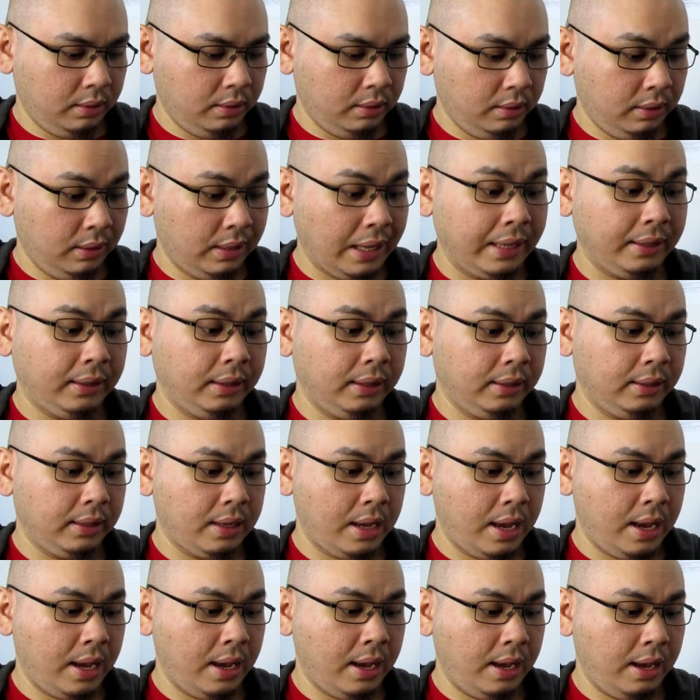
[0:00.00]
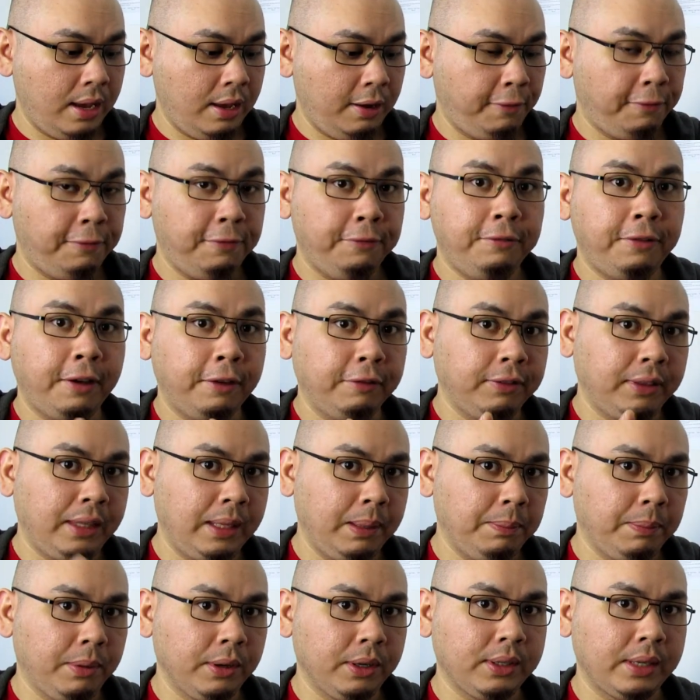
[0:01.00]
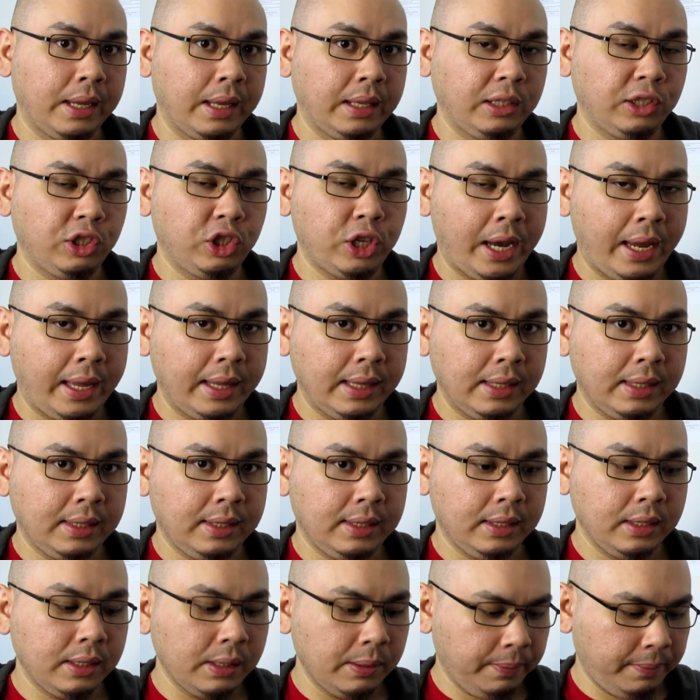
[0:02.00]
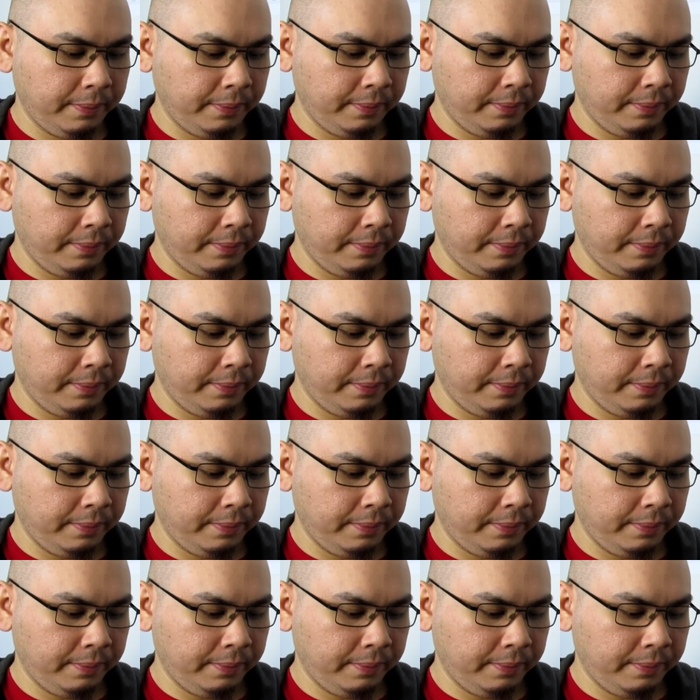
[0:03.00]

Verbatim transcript: That is a 50% chance.